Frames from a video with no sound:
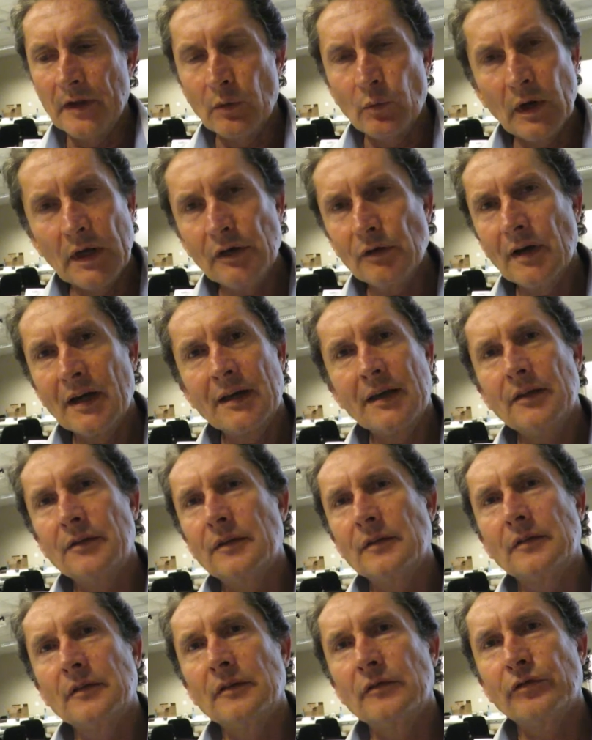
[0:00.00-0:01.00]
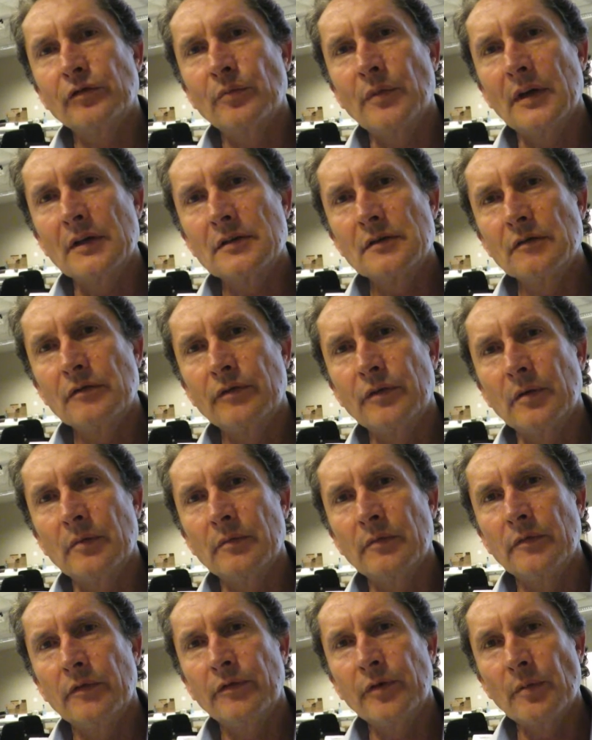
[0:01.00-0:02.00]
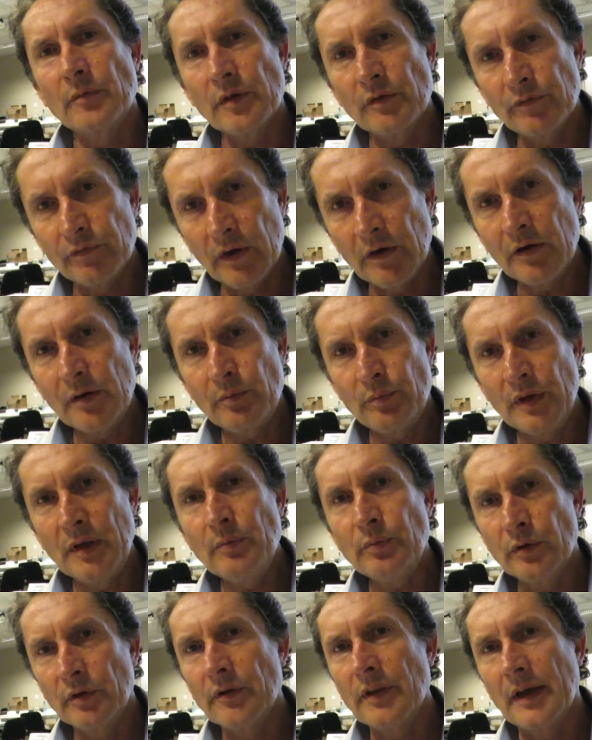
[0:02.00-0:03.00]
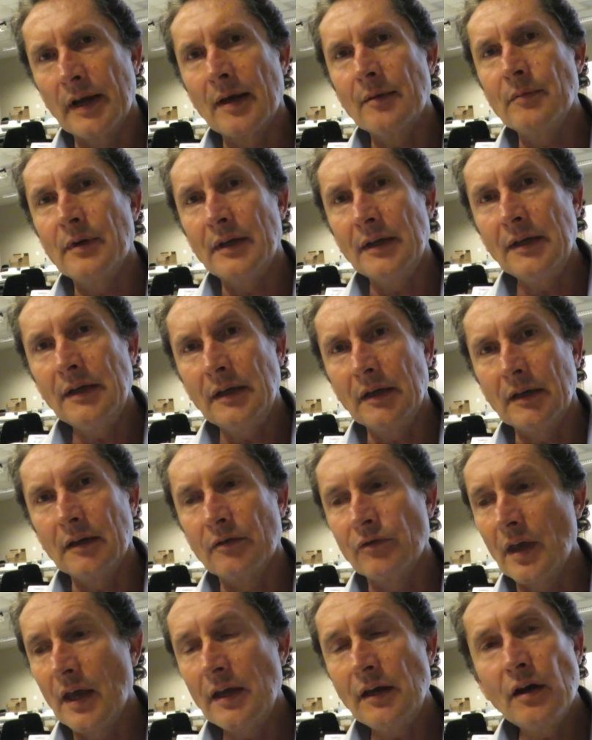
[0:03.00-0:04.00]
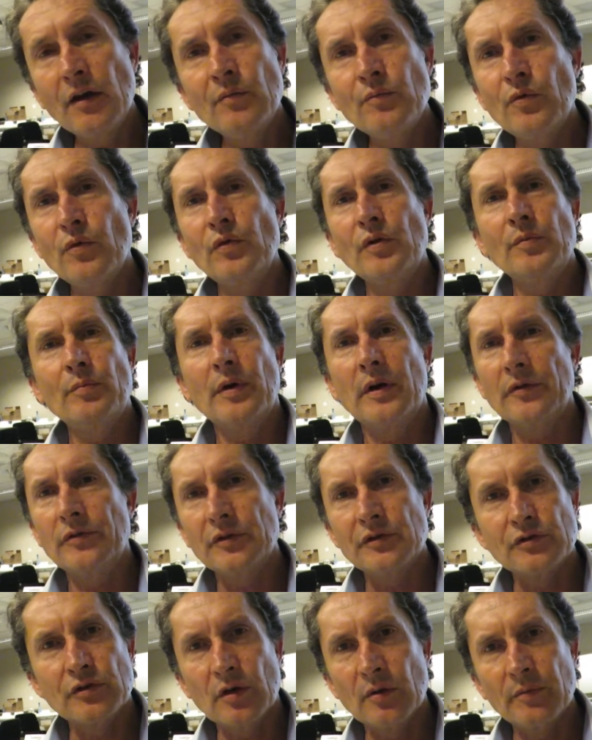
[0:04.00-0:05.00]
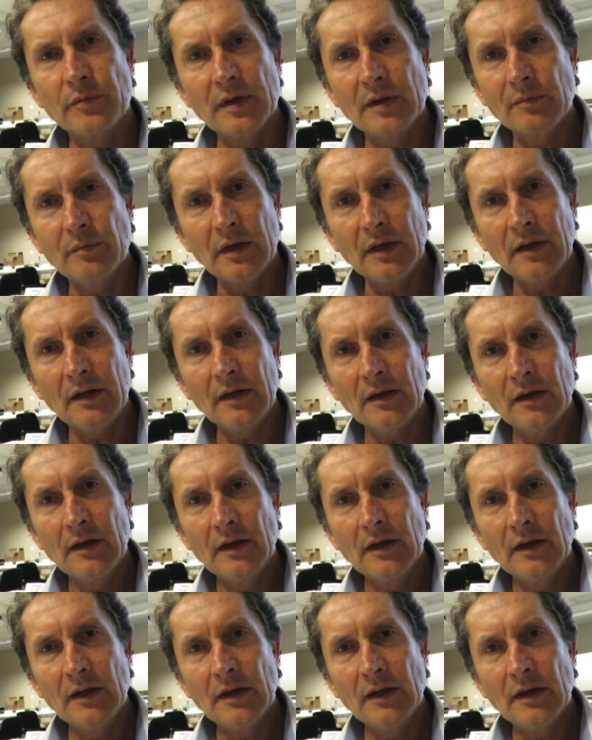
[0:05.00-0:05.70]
Where do I get this information from? From the very people that I'm leading. They know more about the job than me.